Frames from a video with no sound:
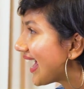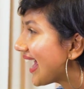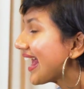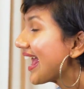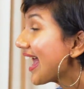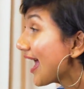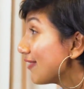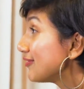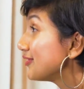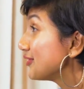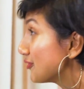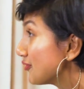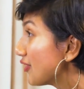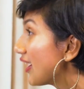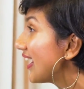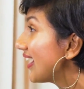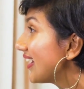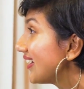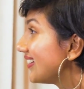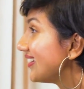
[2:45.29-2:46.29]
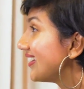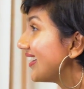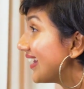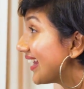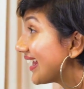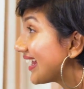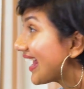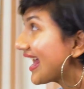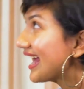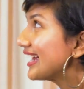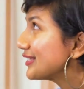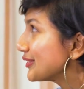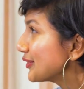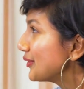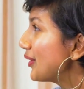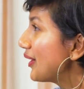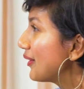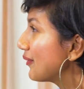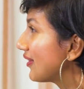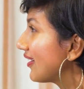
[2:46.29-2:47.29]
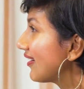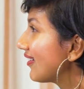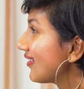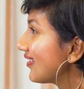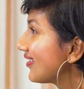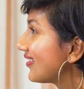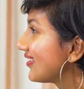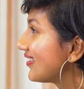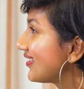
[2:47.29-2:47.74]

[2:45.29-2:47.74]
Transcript: I have to write and it has to go out there?